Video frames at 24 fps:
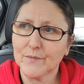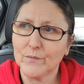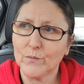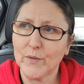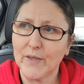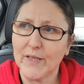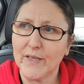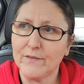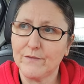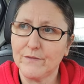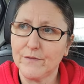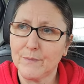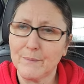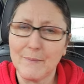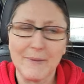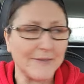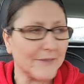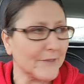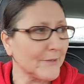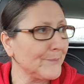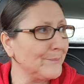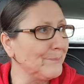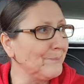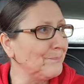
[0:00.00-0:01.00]
waiting for
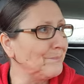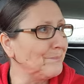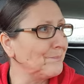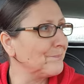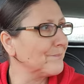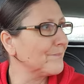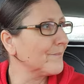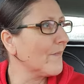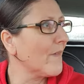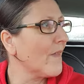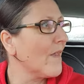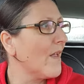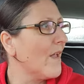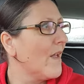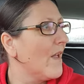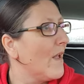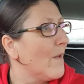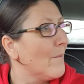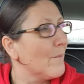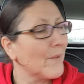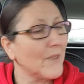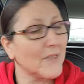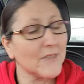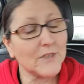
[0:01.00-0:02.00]
Madam.
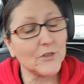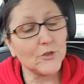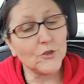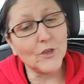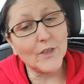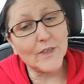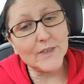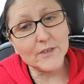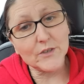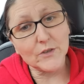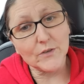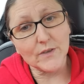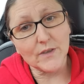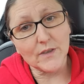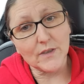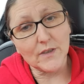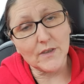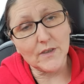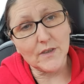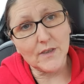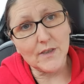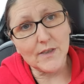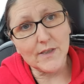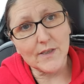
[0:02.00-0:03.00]
Because I tried doing
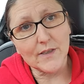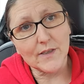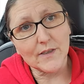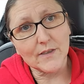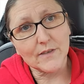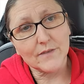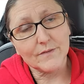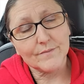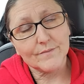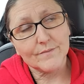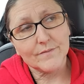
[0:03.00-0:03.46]
it earlier.